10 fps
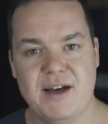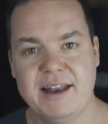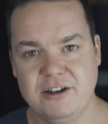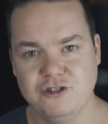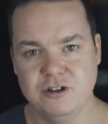
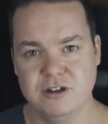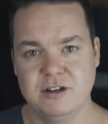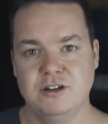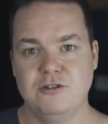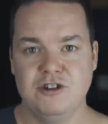vanish,
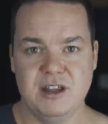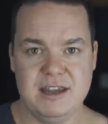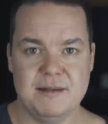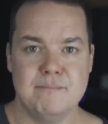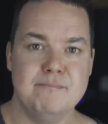you should
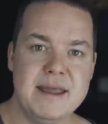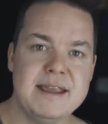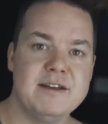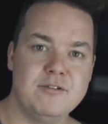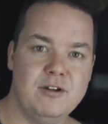either
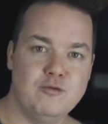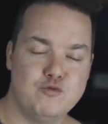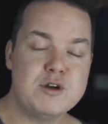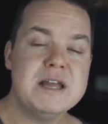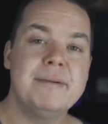make it
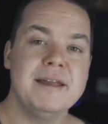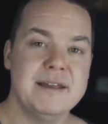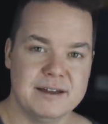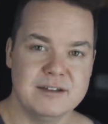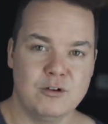
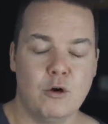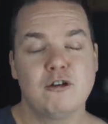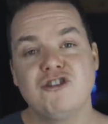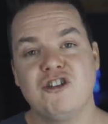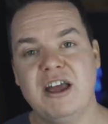reappear or
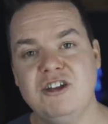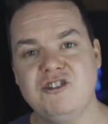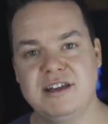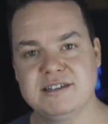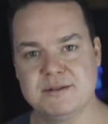change
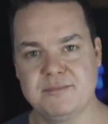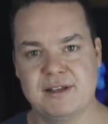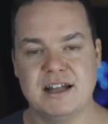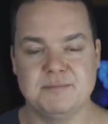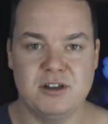it into
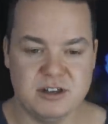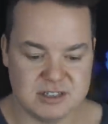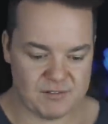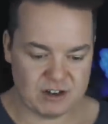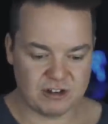something else
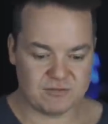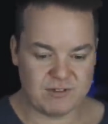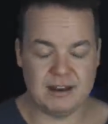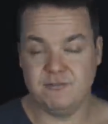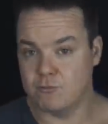because if it just
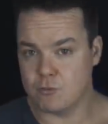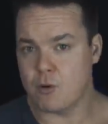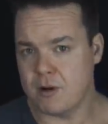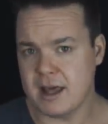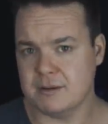and
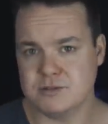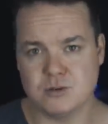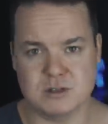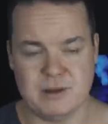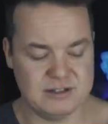Rory Adams
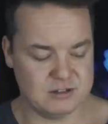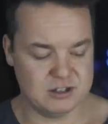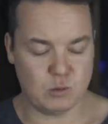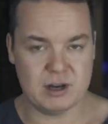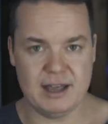talks about this on
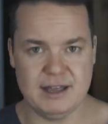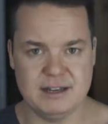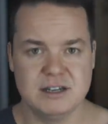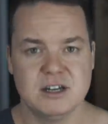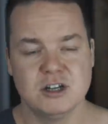his One
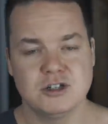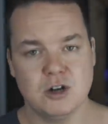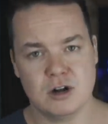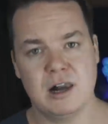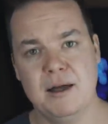
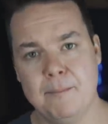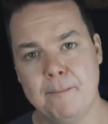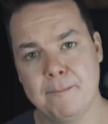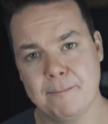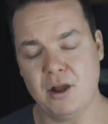
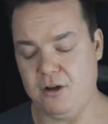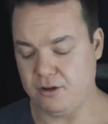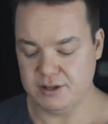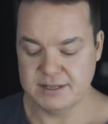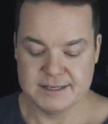Club
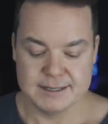blog